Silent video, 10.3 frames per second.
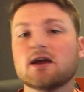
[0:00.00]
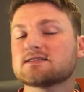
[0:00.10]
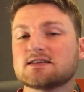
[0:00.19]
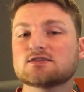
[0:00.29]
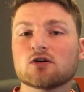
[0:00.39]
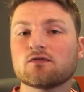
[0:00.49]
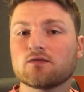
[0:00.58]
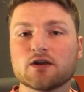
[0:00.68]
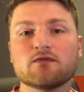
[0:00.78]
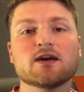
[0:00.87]
Yes, these are
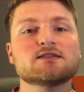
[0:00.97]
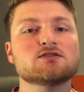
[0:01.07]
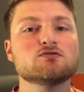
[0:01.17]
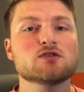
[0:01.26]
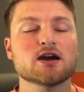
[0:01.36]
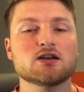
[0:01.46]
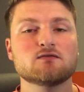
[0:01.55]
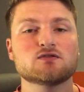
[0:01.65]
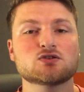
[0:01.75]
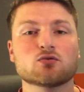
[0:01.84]
fun events to kind
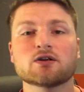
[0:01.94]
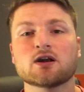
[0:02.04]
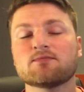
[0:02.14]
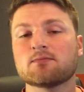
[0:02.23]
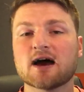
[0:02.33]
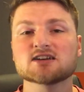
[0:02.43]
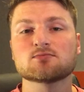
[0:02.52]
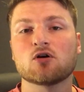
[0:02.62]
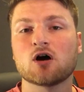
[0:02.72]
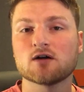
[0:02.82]
of shorten up the
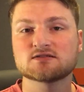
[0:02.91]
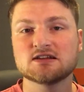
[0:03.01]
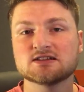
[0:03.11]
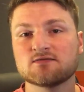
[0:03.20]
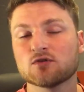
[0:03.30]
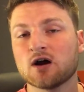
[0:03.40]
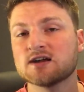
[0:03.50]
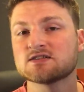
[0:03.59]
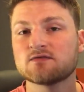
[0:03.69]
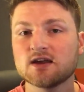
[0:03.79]
basketball offseason for
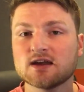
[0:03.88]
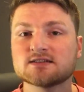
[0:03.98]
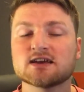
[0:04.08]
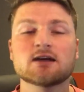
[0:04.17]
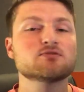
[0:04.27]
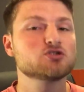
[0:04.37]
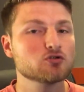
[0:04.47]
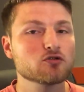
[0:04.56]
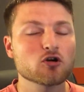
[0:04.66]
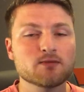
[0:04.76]
us fans, and I'm
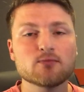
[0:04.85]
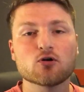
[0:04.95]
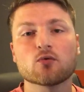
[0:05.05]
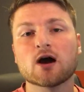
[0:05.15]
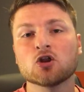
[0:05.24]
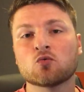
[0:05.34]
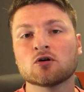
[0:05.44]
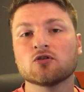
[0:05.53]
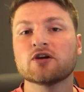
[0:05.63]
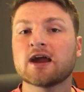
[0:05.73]
sure there are people around the
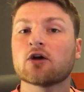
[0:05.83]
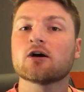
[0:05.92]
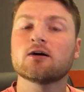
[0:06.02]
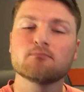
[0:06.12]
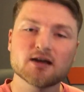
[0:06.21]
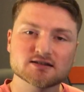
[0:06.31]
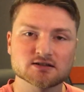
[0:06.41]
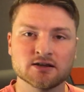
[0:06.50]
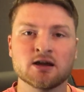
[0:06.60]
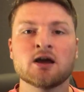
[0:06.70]
world that care
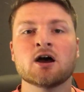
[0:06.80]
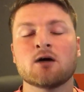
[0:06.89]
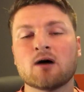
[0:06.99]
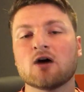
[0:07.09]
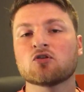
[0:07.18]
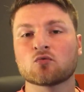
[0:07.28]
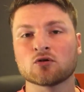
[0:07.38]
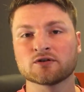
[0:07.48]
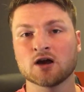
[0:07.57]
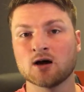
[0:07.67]
immensely about the
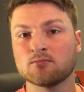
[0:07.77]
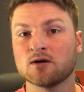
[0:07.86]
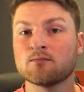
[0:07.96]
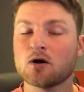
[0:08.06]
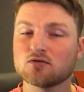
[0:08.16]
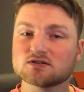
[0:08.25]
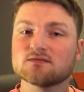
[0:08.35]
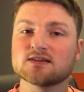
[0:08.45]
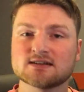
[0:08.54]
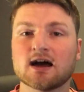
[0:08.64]
World Cup, but most
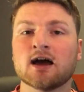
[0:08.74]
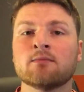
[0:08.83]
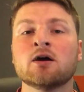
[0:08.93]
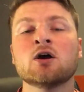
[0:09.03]
of the time,